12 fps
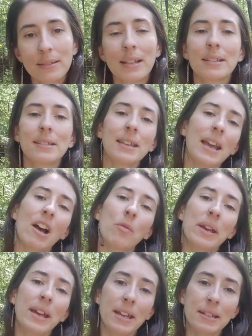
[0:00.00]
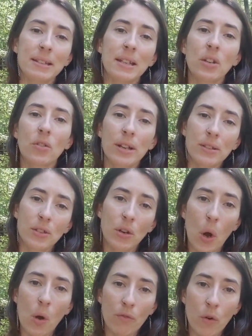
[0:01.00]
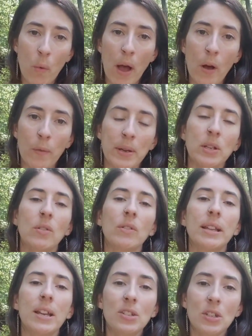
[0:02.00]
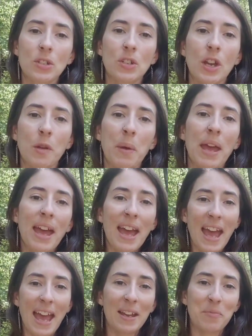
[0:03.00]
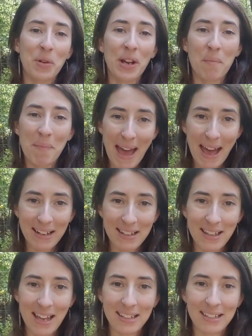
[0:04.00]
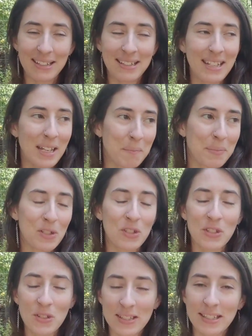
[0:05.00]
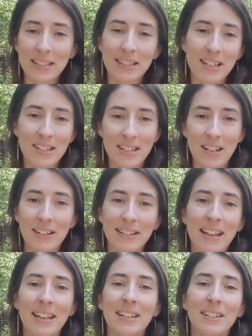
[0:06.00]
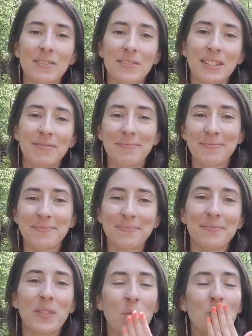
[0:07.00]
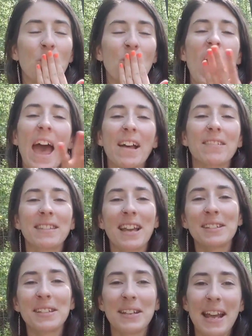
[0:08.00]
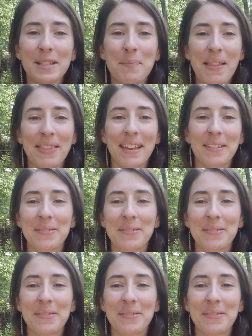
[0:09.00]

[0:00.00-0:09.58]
Let's see how we can decrease your overwhelm in your relationship and bring it back to that deep, juicy, legendary love. Mwah! I'll see you next month.